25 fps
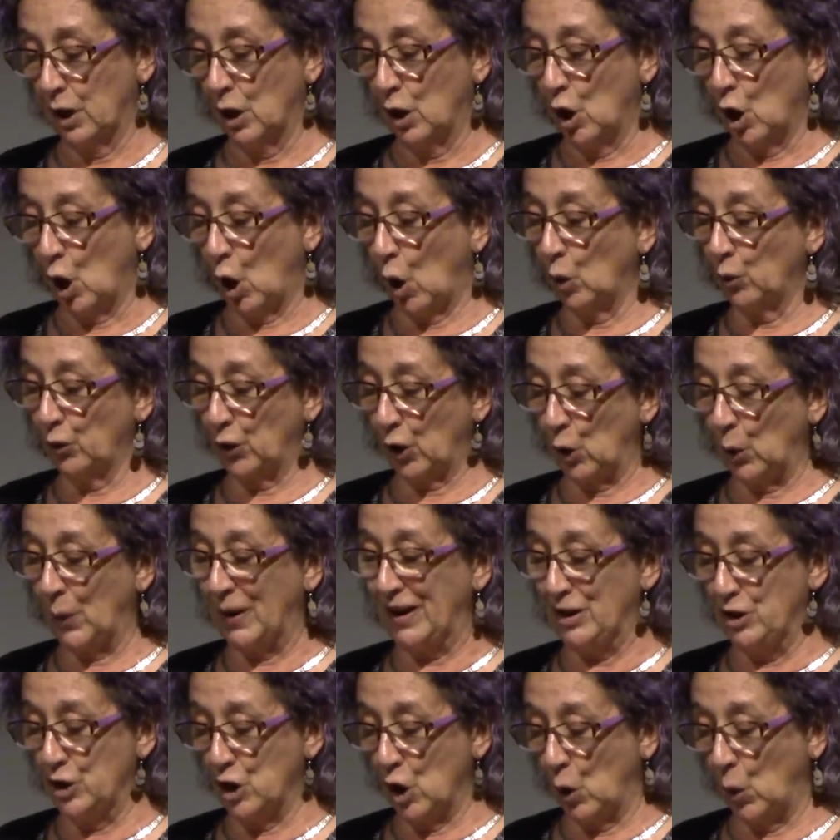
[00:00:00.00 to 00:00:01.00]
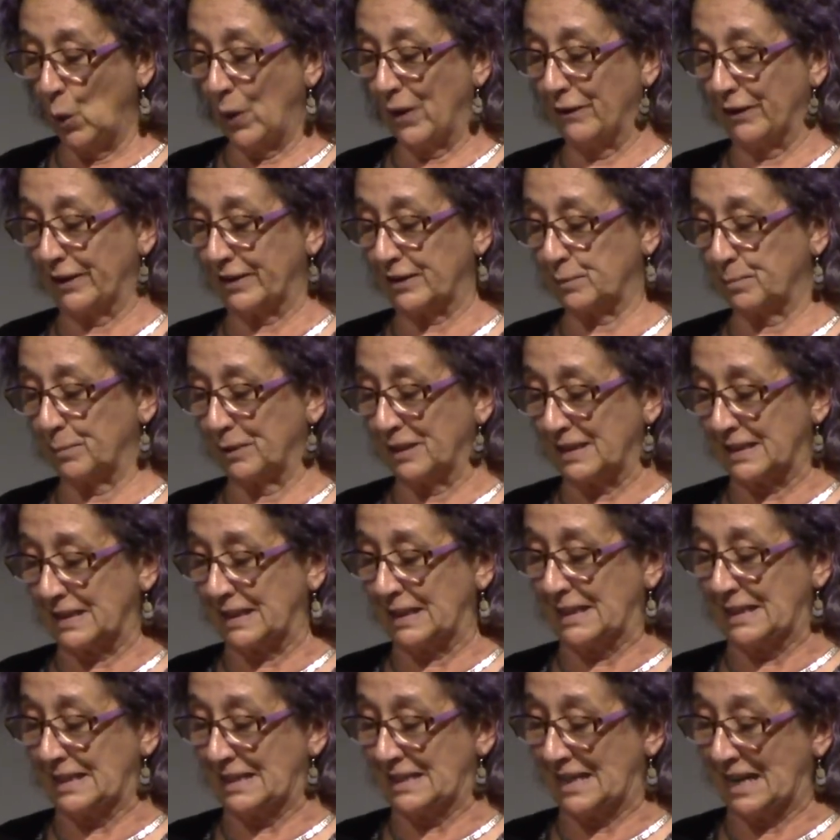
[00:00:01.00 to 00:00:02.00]
although he nowhere explicitly
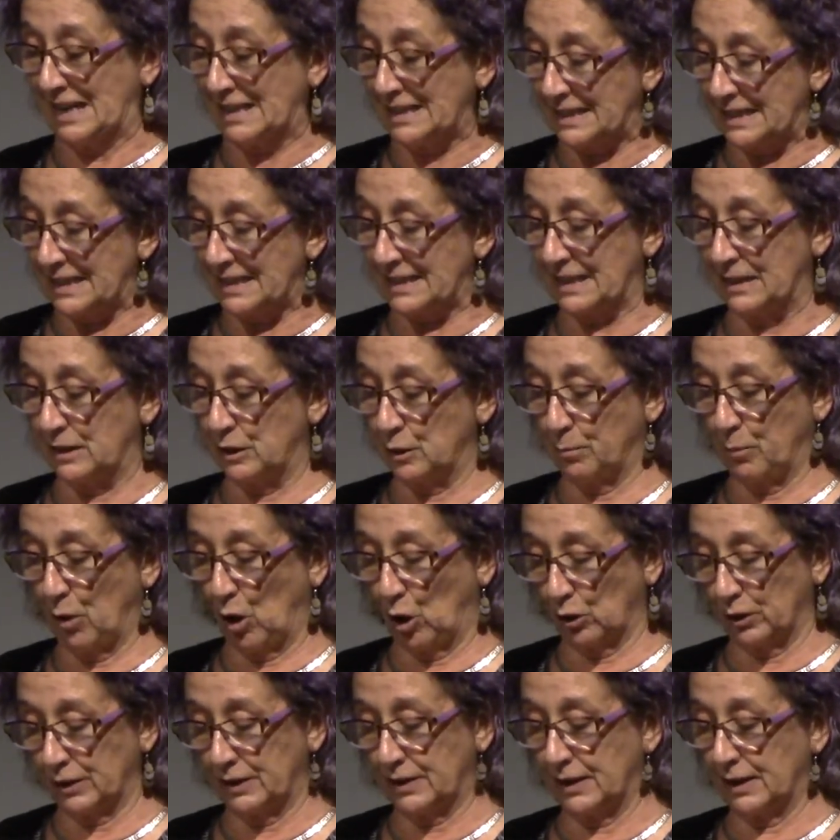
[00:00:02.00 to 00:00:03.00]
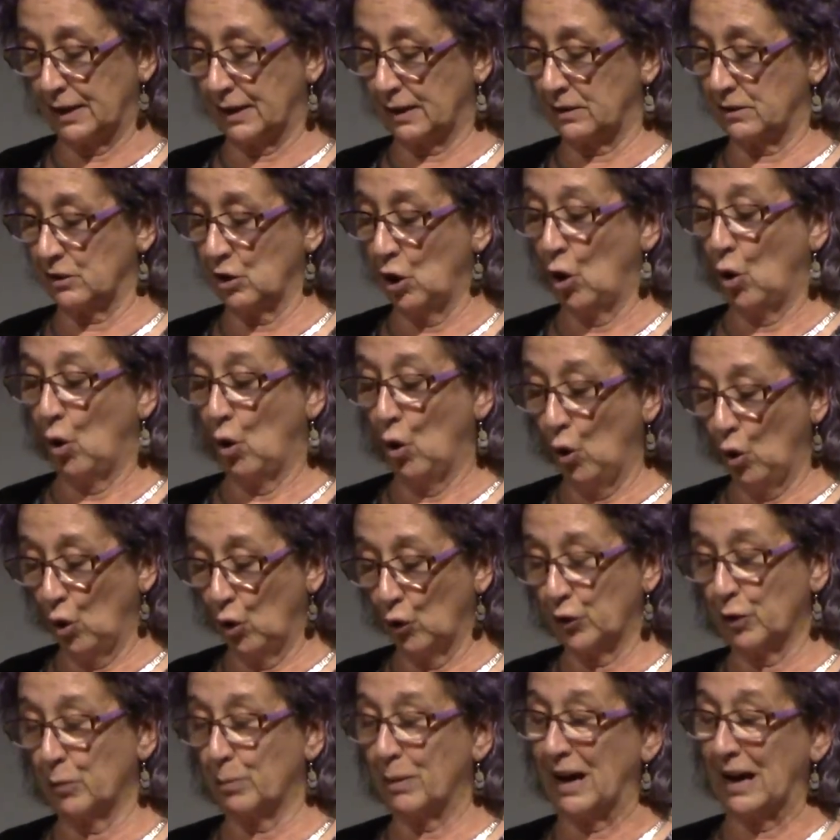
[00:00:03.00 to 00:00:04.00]
says this in the politics or
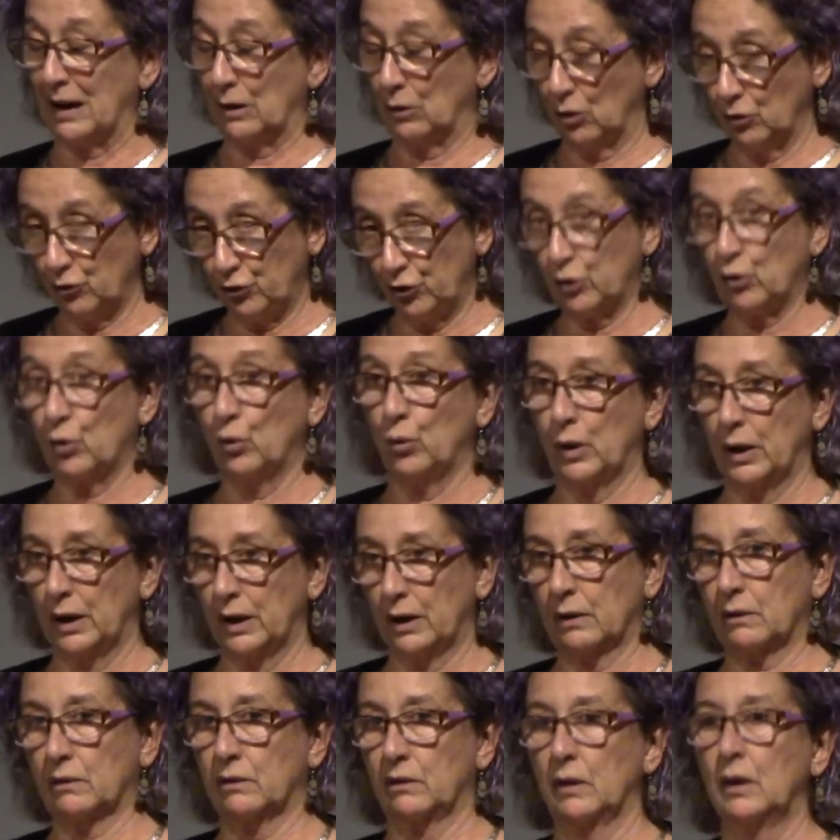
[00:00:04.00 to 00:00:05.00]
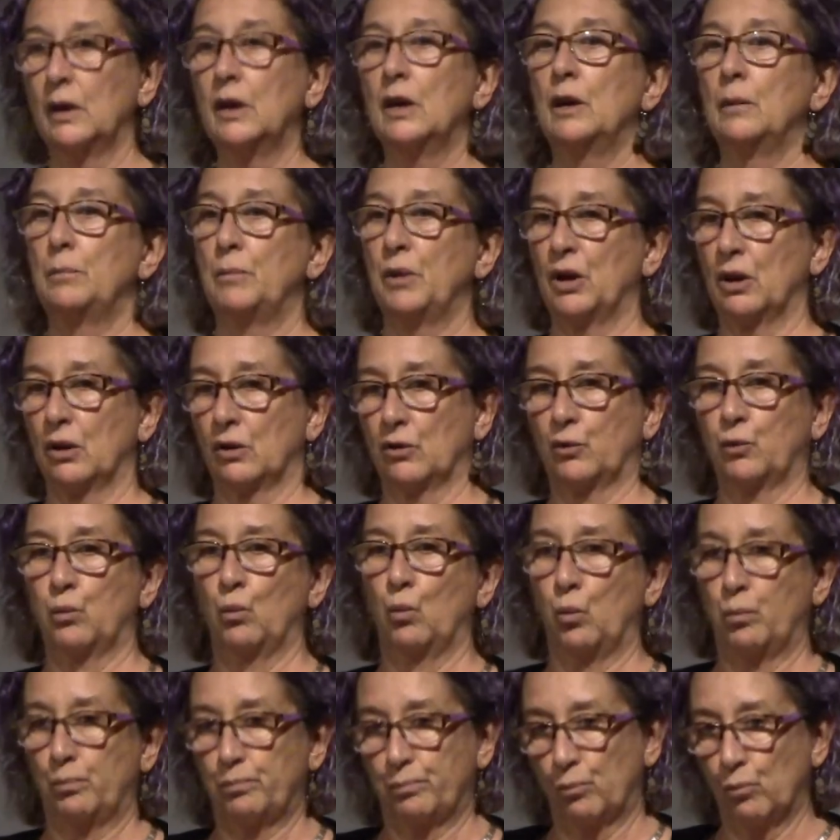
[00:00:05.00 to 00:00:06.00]
the biological works, because
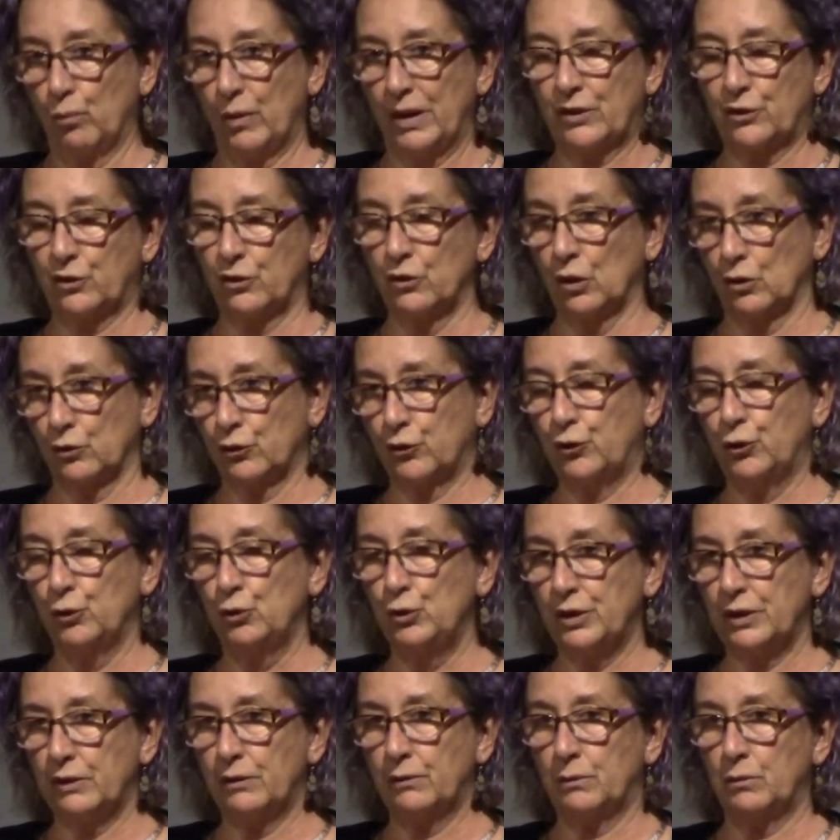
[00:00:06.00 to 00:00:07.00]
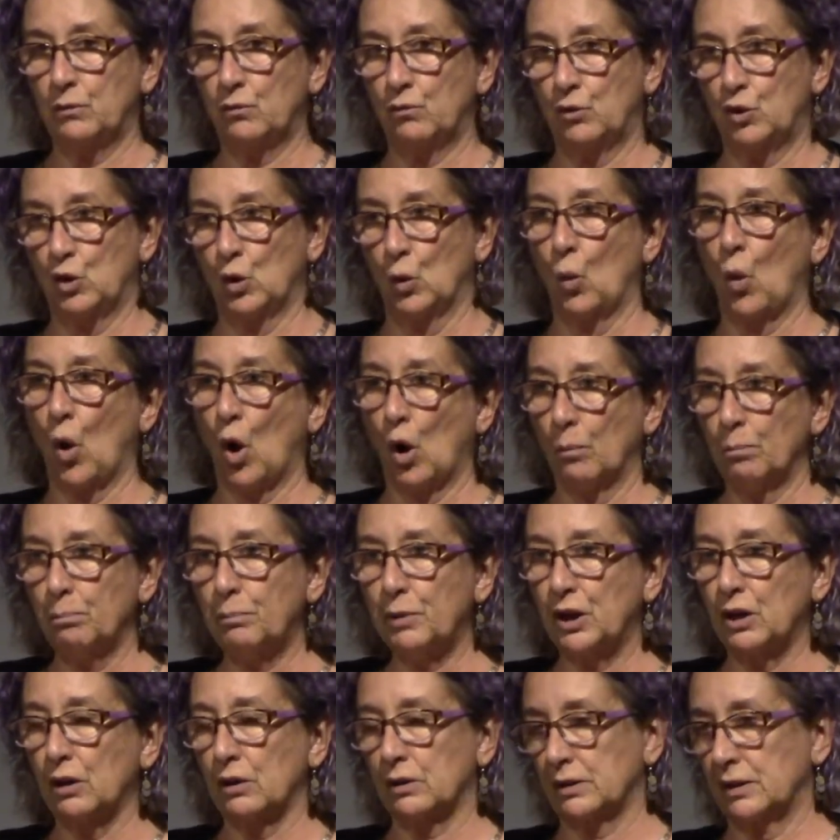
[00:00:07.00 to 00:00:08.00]
it's not suited to one
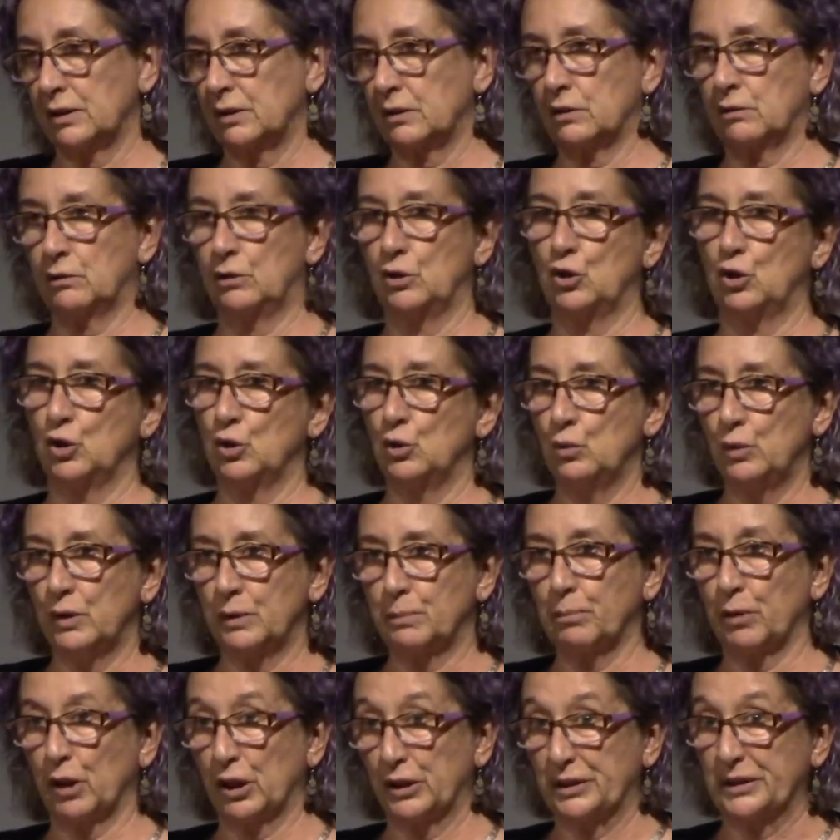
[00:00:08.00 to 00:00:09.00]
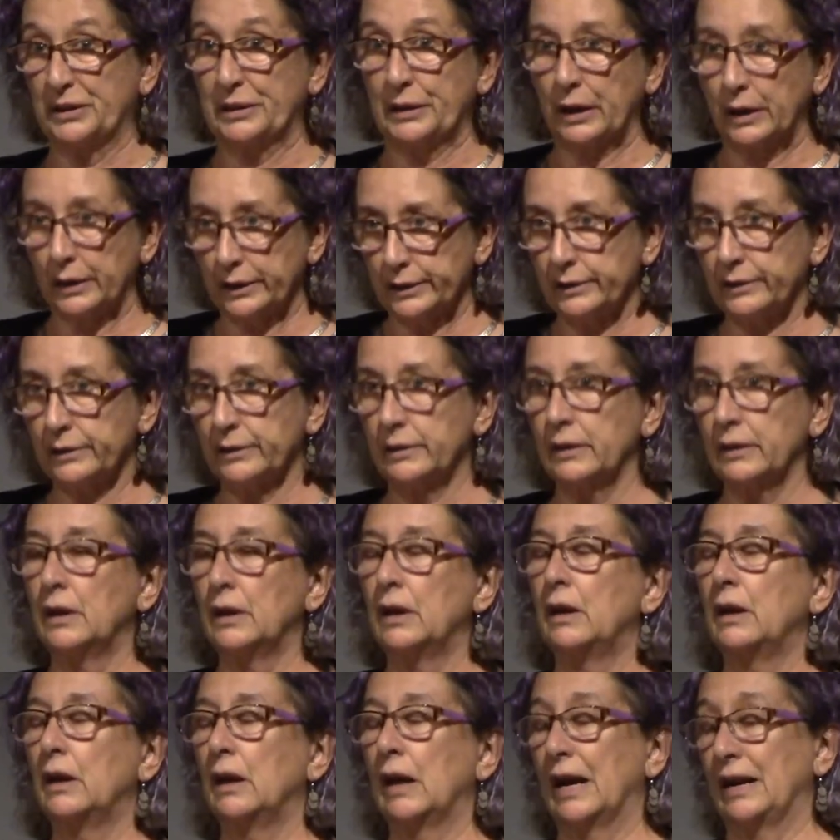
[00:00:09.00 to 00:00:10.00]
because it's to do with blood and guts,
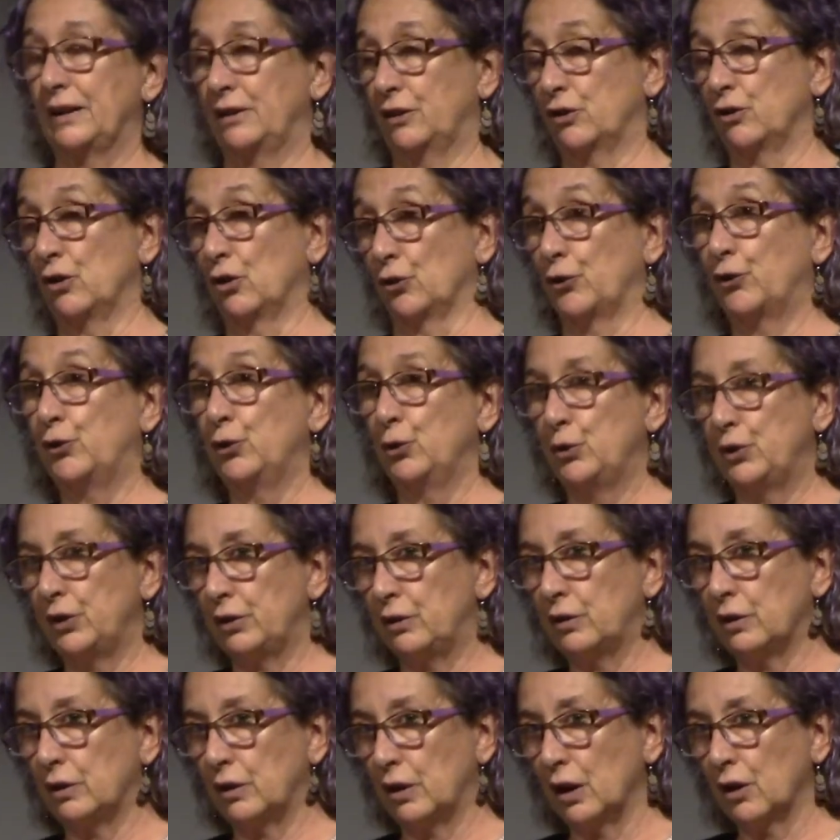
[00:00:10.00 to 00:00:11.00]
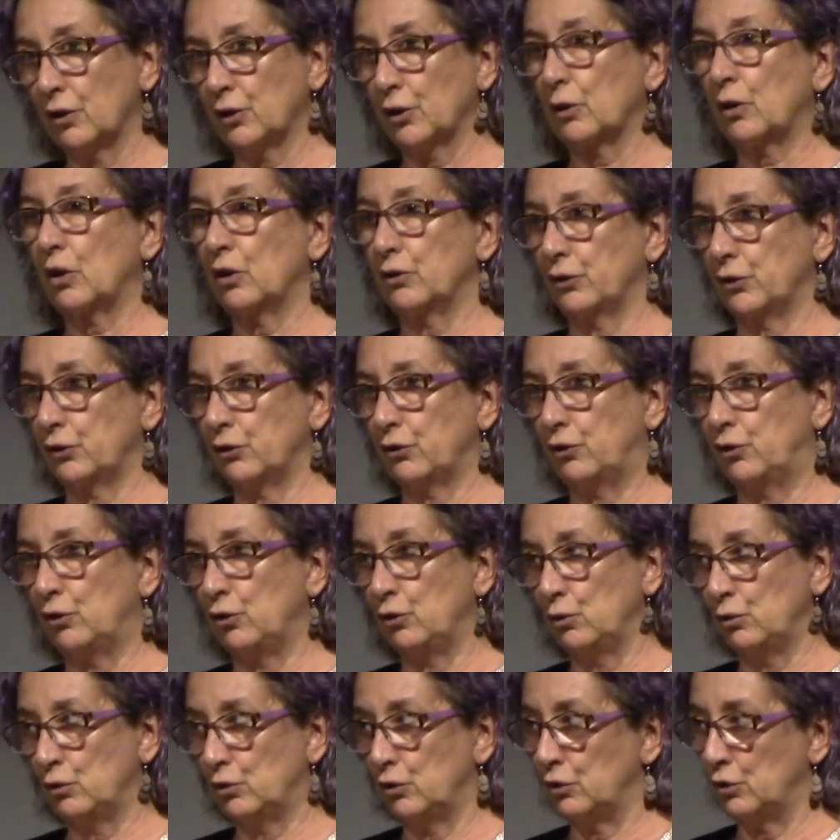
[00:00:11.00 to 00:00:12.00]
and it's not suited to the other because it's to,
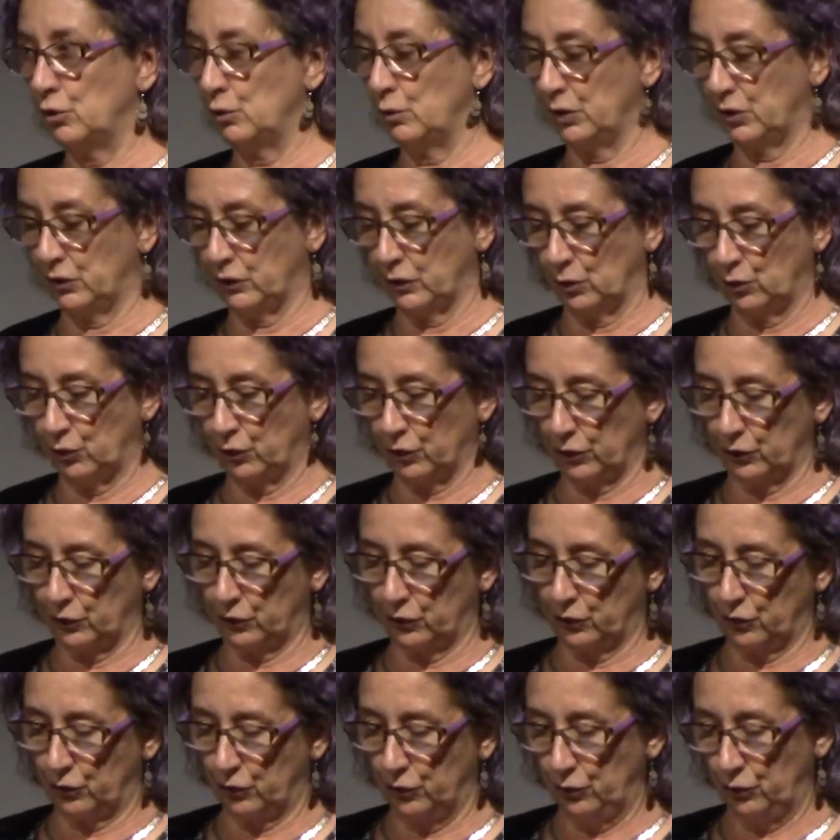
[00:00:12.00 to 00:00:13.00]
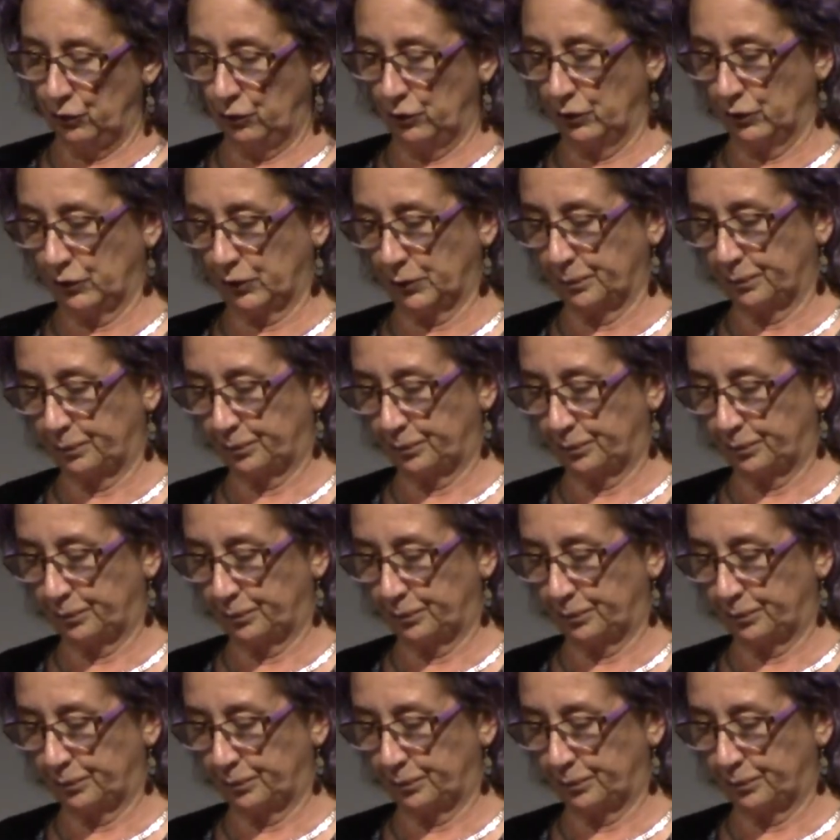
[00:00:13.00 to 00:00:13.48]
to do with social institutions.